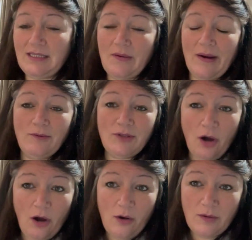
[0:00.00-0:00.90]
So I would
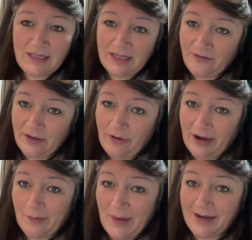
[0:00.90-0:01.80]
always definitely
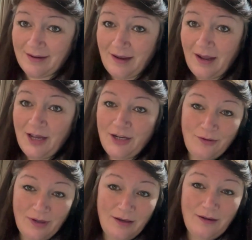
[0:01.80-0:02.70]
recommend
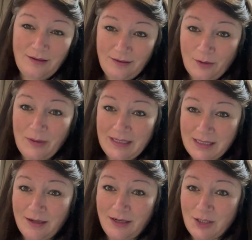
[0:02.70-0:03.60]
doing a little quick
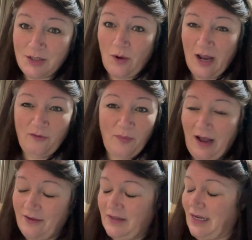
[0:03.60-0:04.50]
search as well of
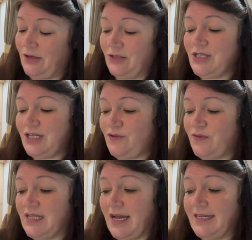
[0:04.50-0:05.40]
Park4Night or
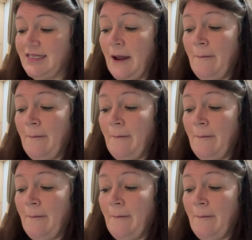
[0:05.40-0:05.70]
Search4Sites